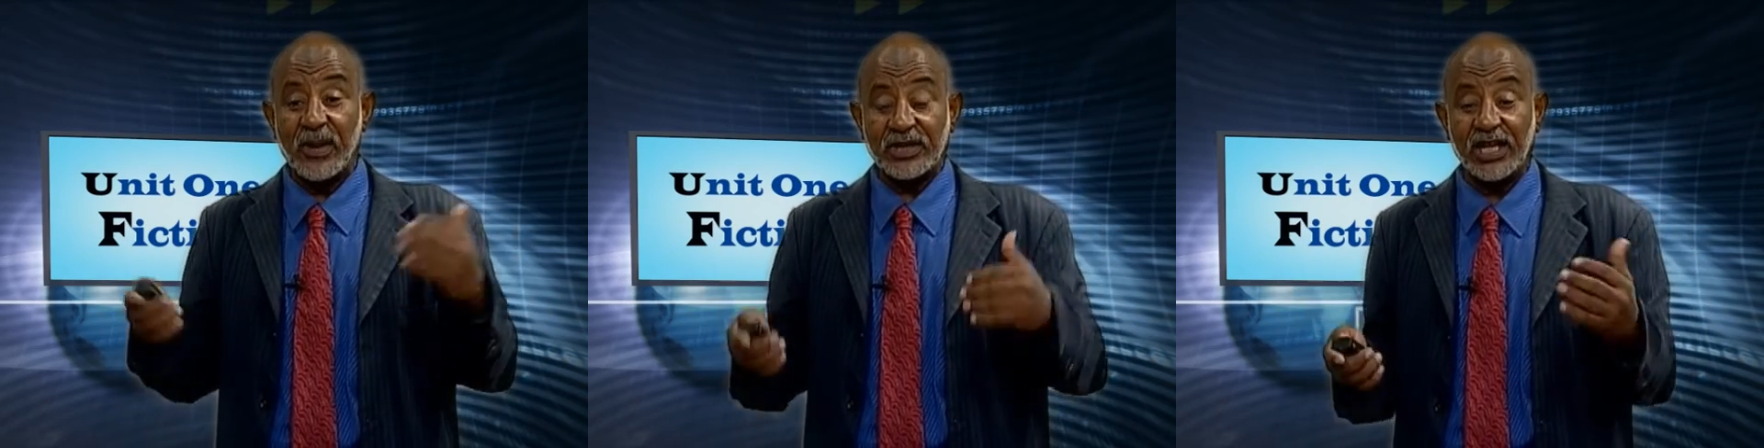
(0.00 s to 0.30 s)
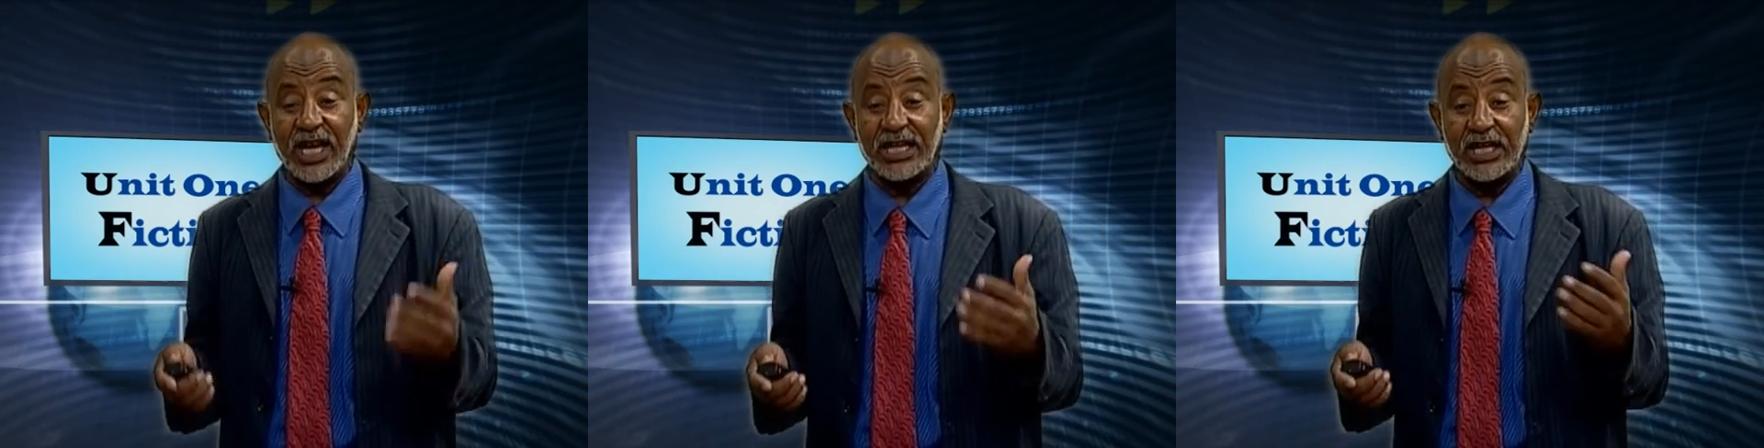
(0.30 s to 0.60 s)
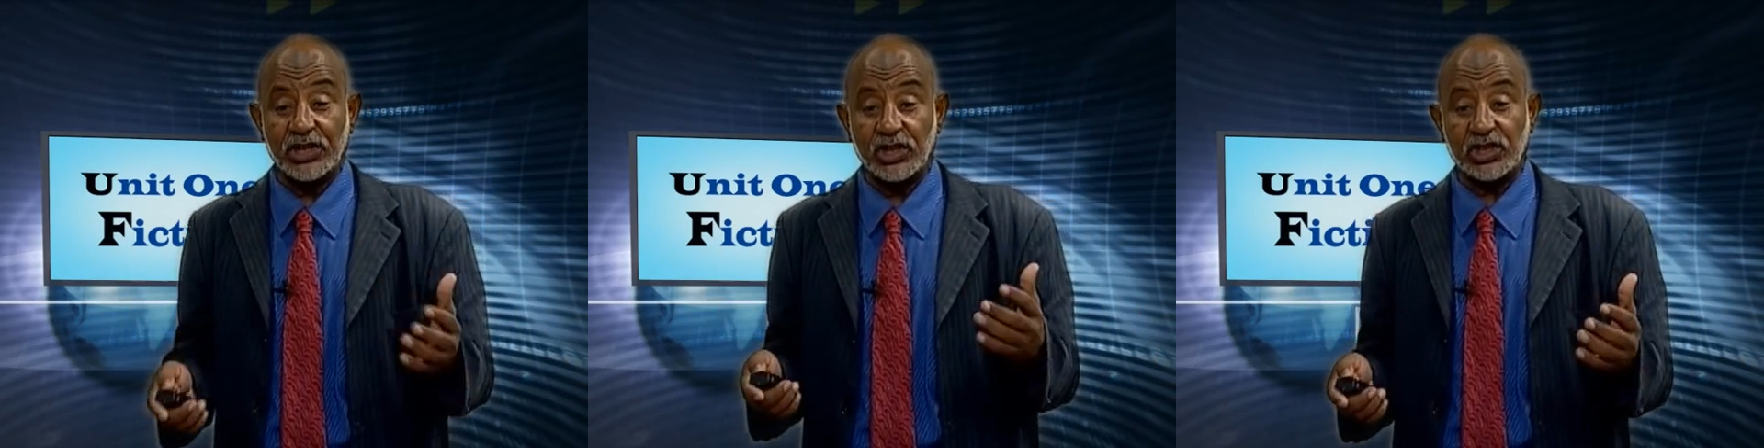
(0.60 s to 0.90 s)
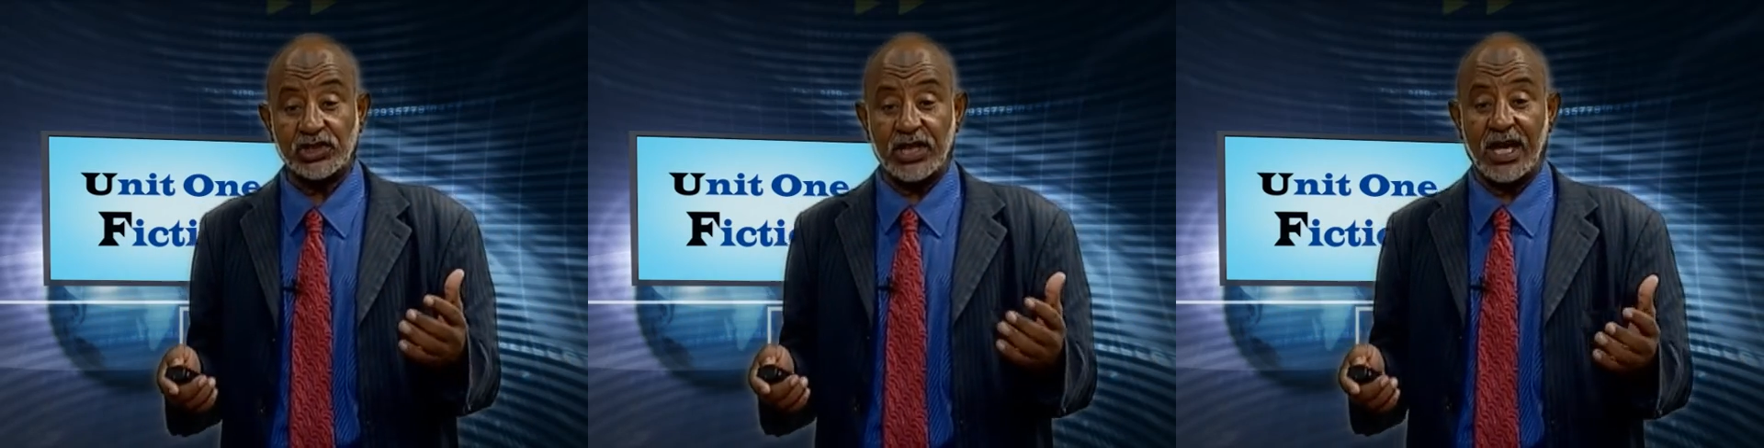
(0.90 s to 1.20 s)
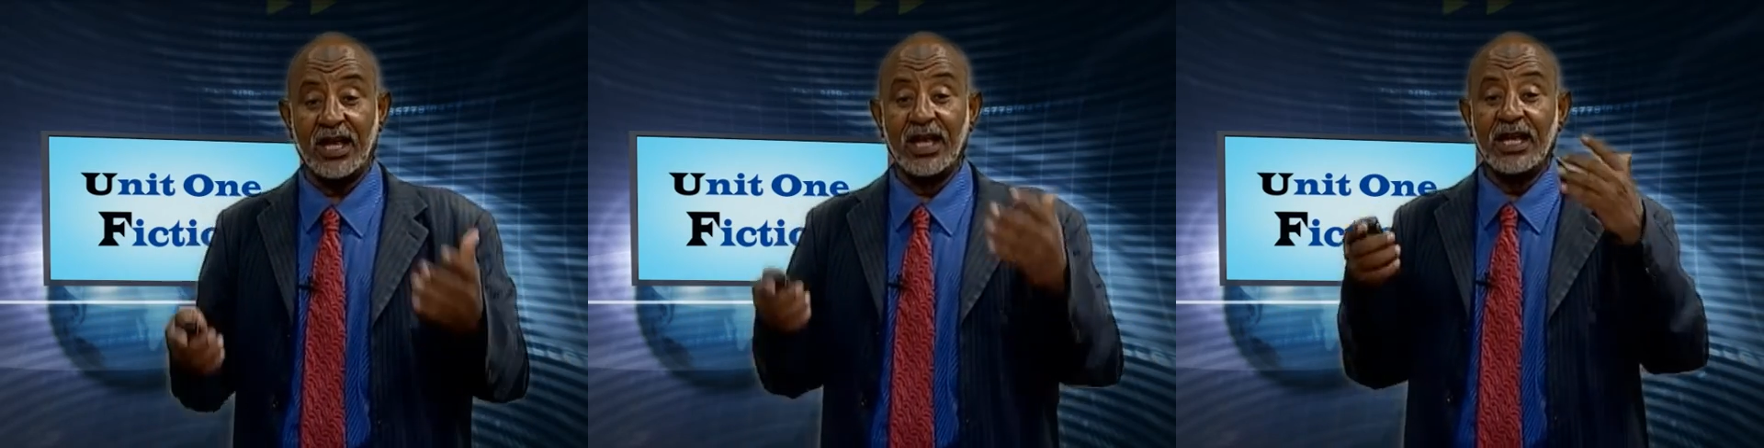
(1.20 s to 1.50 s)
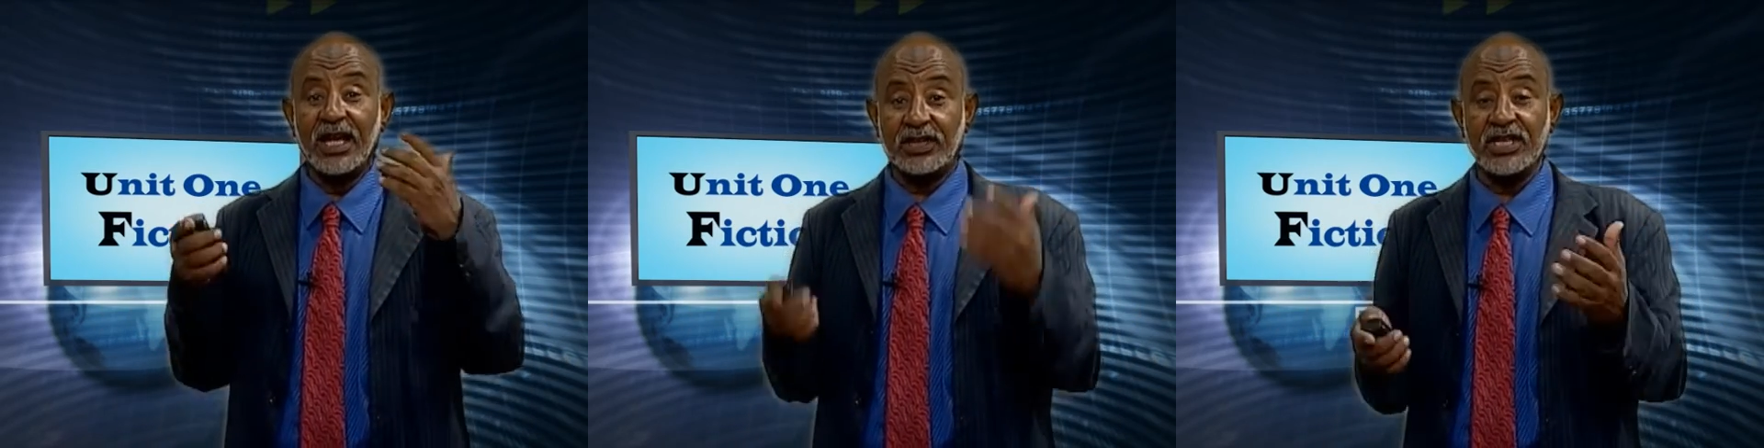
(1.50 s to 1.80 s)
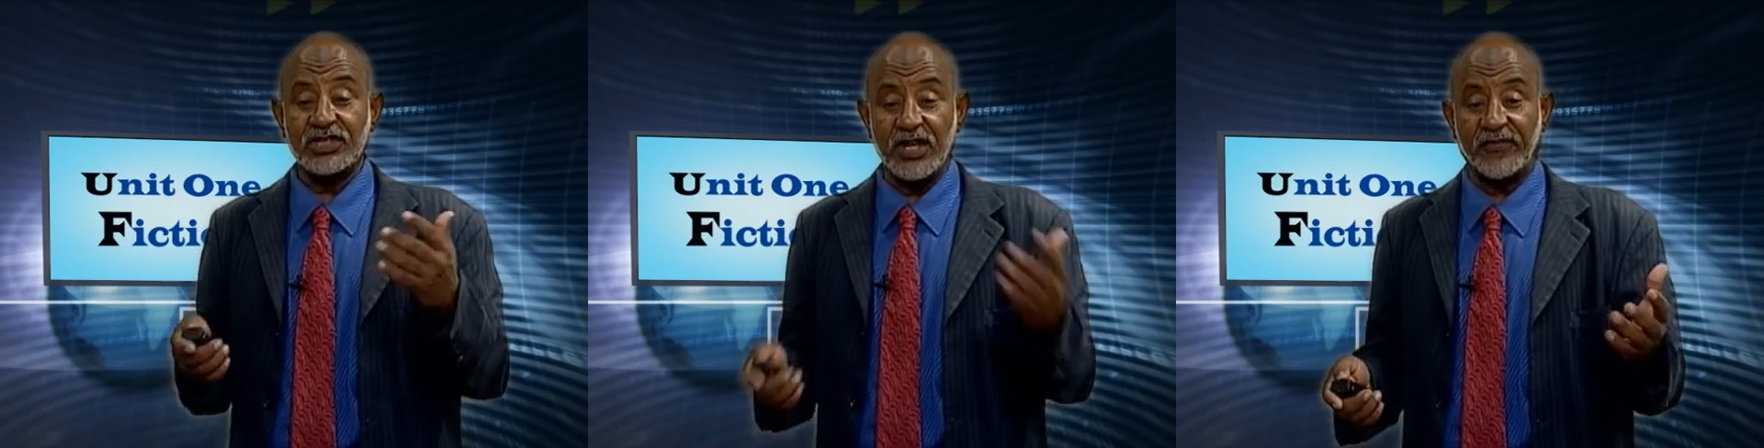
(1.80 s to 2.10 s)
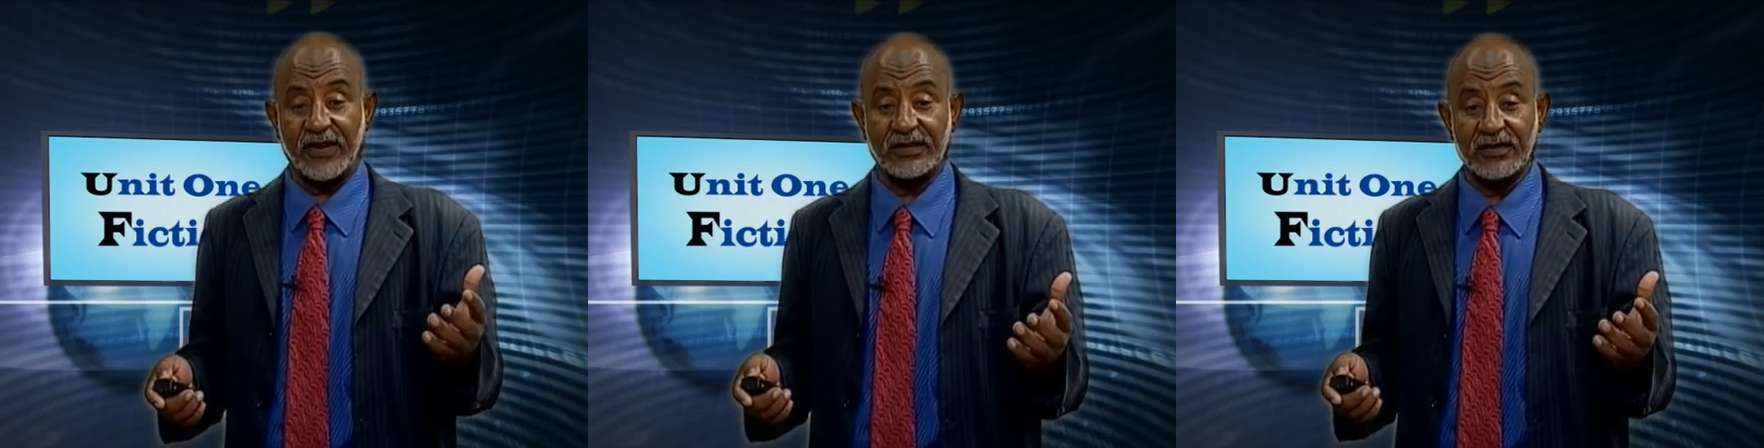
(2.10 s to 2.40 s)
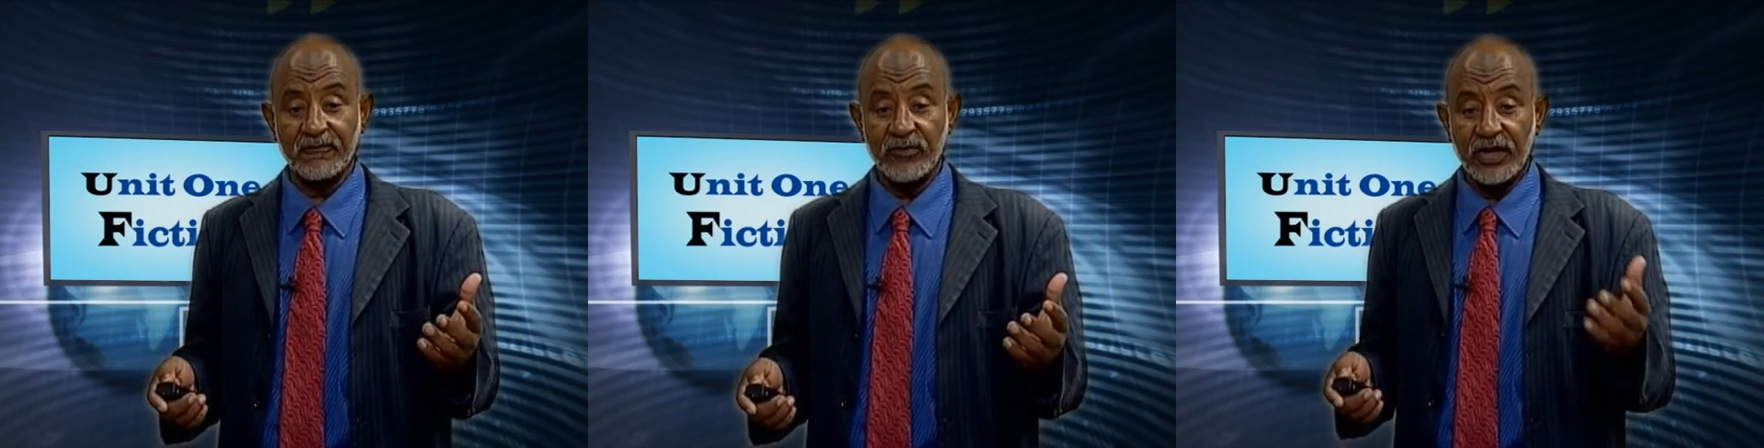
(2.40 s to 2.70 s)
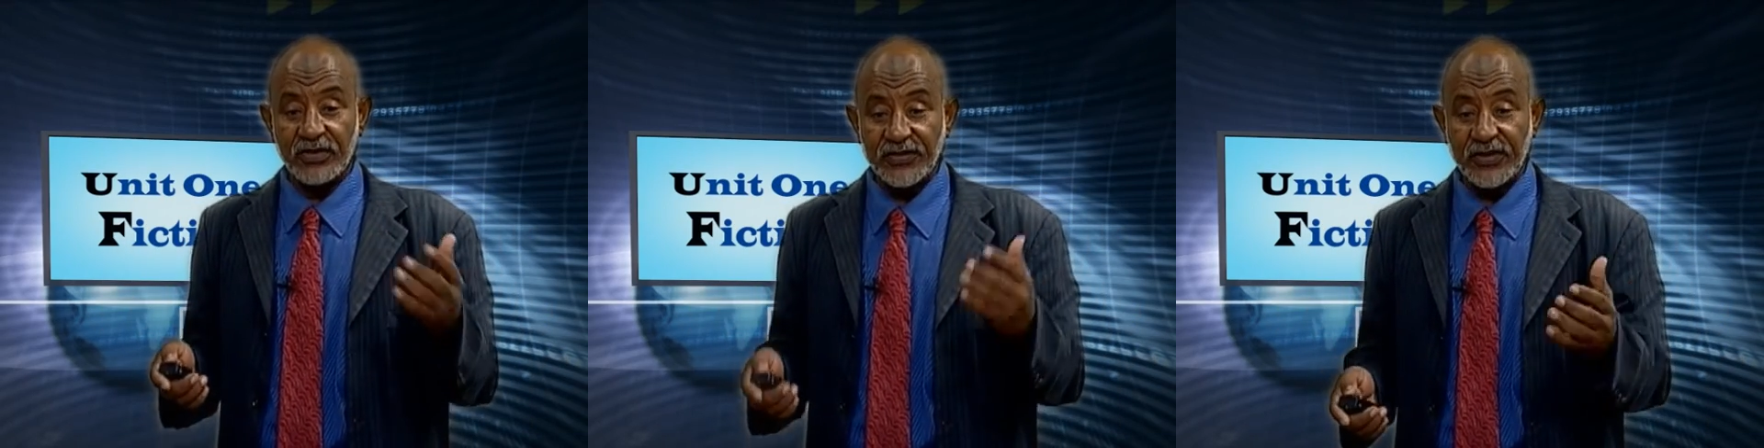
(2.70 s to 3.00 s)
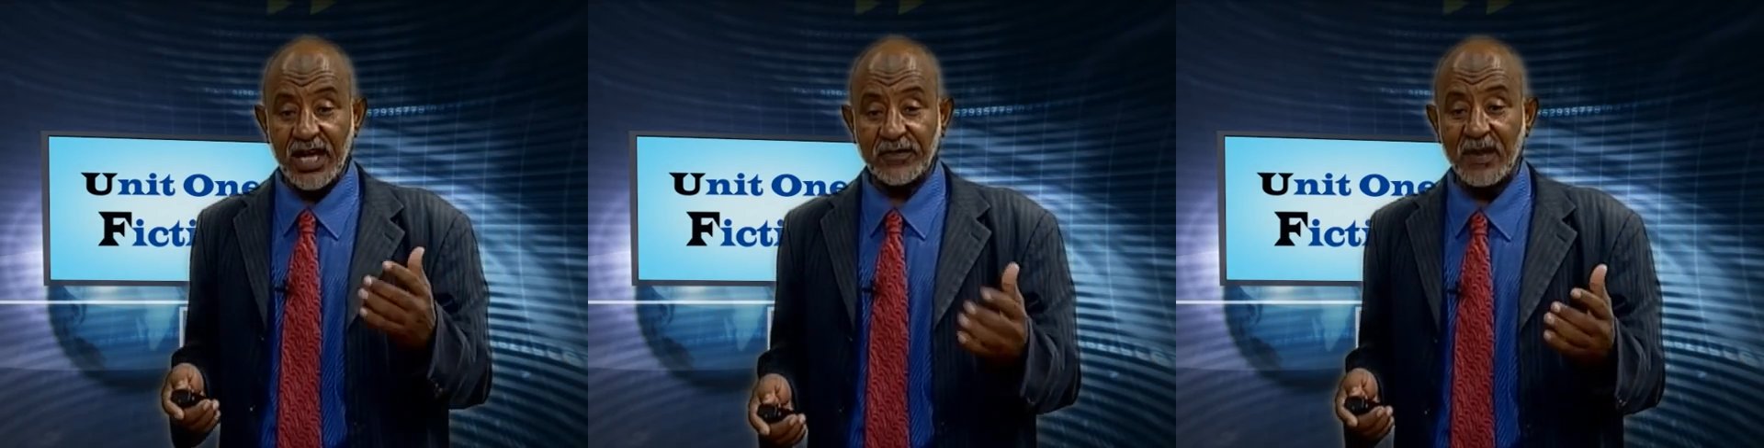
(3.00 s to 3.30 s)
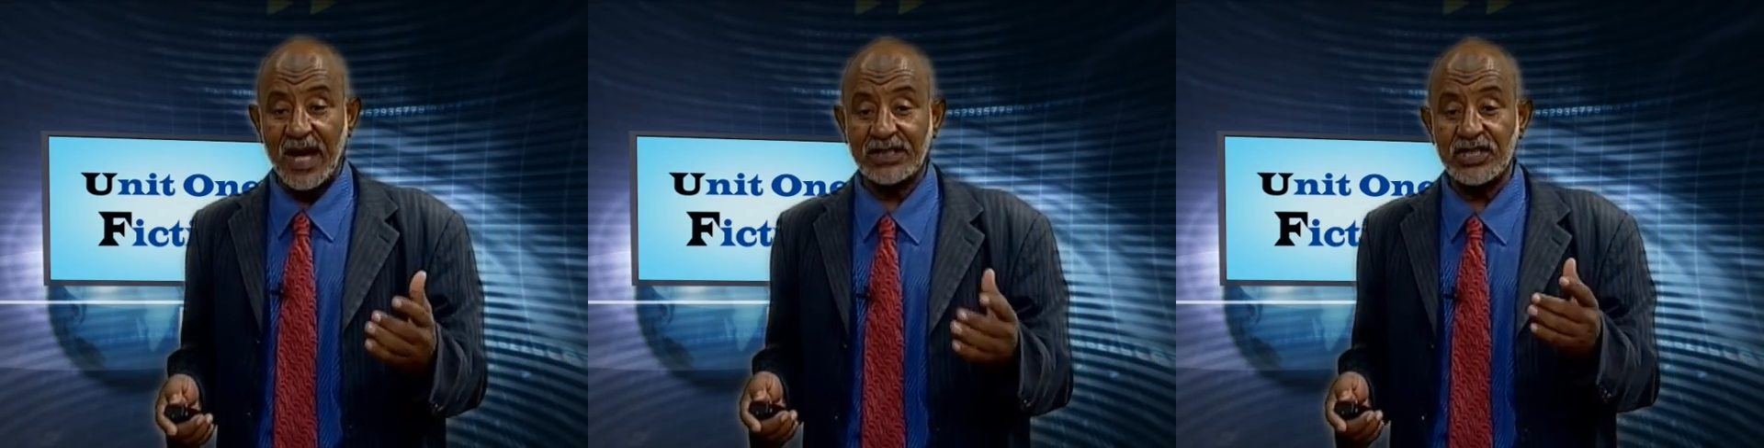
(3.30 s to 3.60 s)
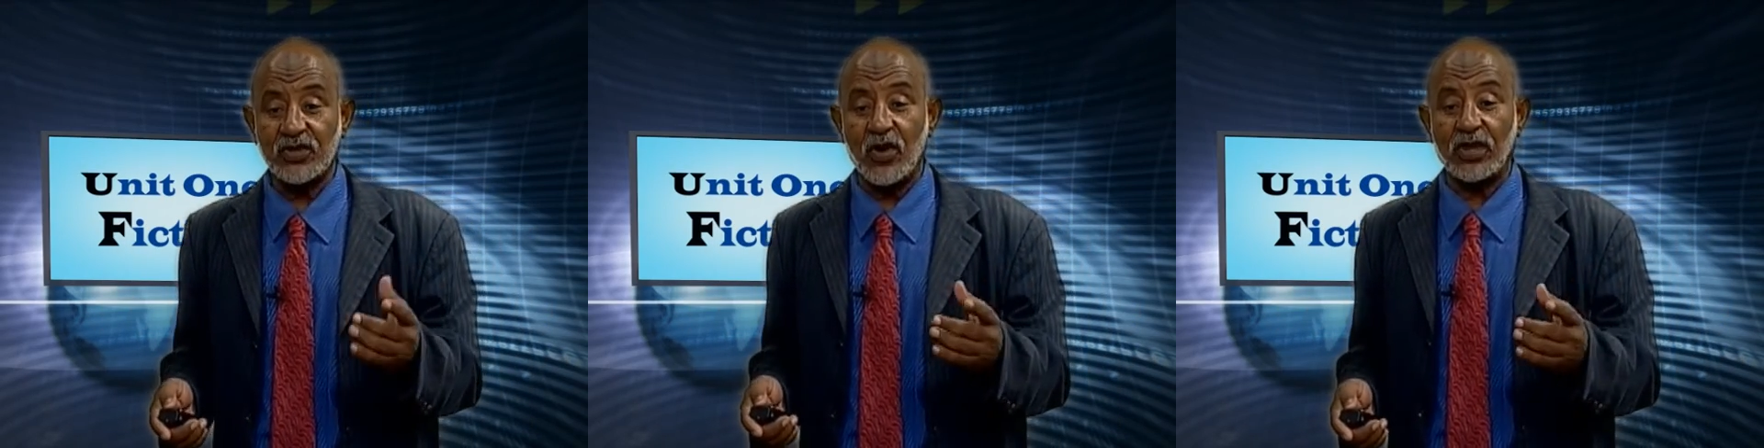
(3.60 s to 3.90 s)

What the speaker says: But here in literature, it is different. The third part is